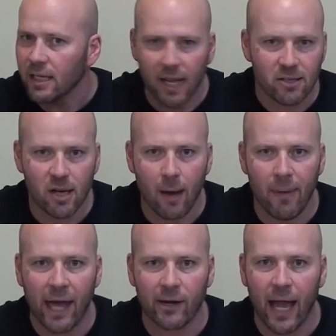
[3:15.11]
Does not
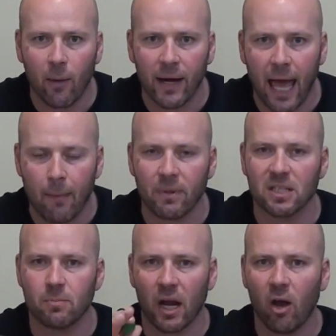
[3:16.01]
matter how it
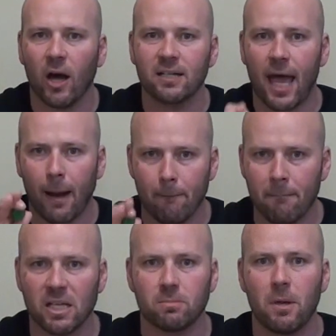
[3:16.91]
happens, but contact
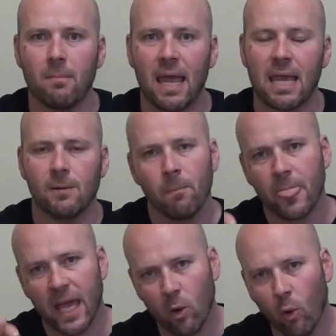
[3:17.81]
must be made
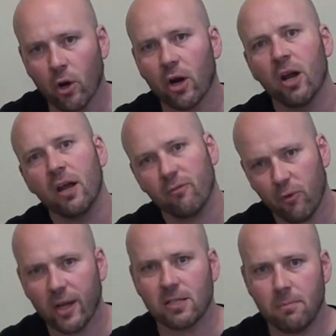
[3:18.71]
in order
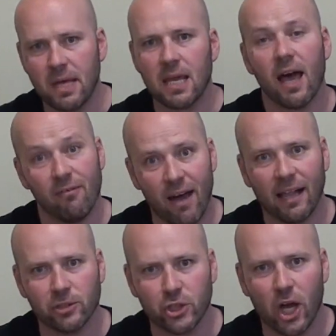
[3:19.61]
for it to be a
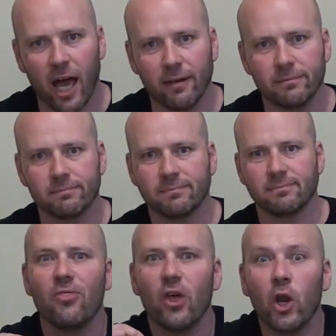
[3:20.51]
valid shot.
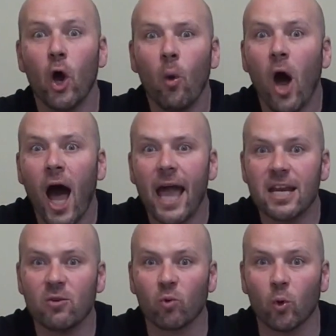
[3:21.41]
The no
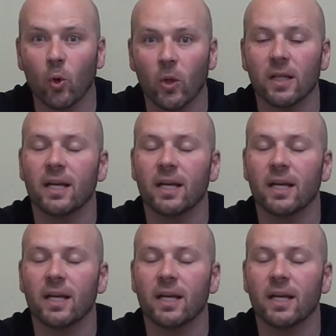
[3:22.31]
hiding rule.